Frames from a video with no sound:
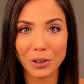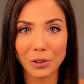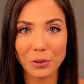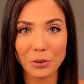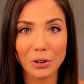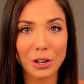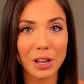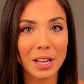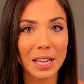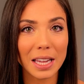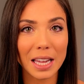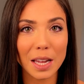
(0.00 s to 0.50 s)
you
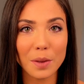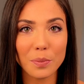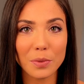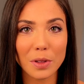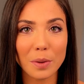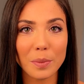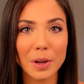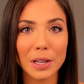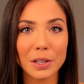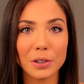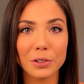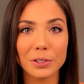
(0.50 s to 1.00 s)
can keep
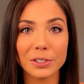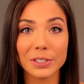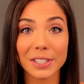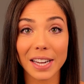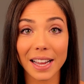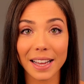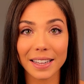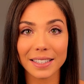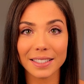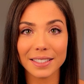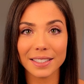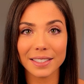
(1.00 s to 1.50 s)
them at your
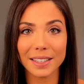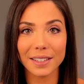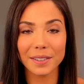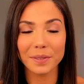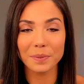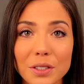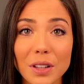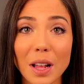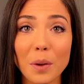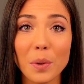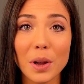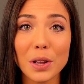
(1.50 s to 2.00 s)
desk,
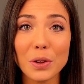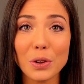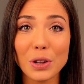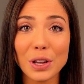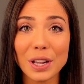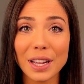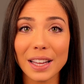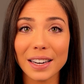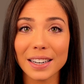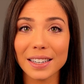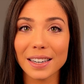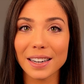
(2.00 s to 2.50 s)
so that way you
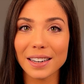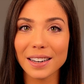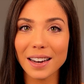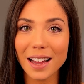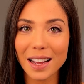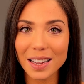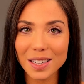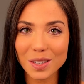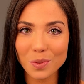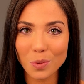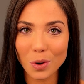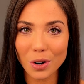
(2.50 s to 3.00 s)
can get in a
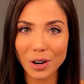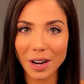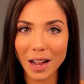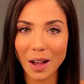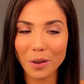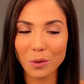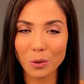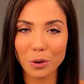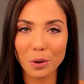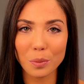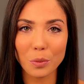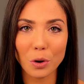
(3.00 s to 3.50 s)
nice
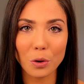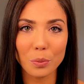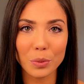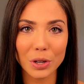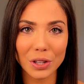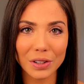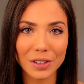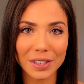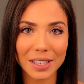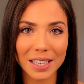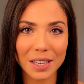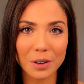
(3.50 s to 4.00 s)
workout or a
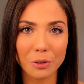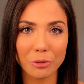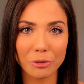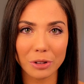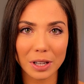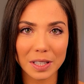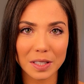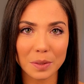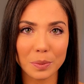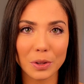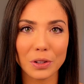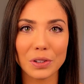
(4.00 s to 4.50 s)
mobility or
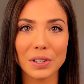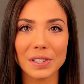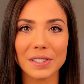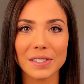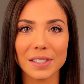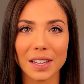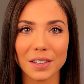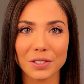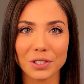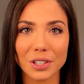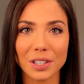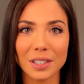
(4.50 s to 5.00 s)
flexibility
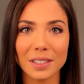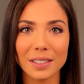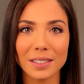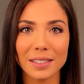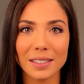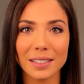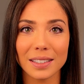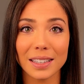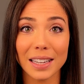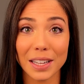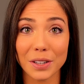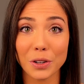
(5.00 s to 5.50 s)
session
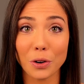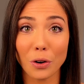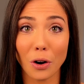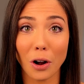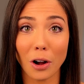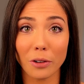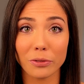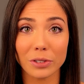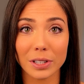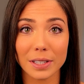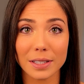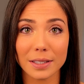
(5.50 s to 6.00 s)
in your
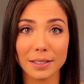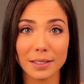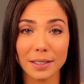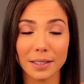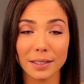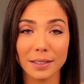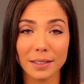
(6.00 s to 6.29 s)
office.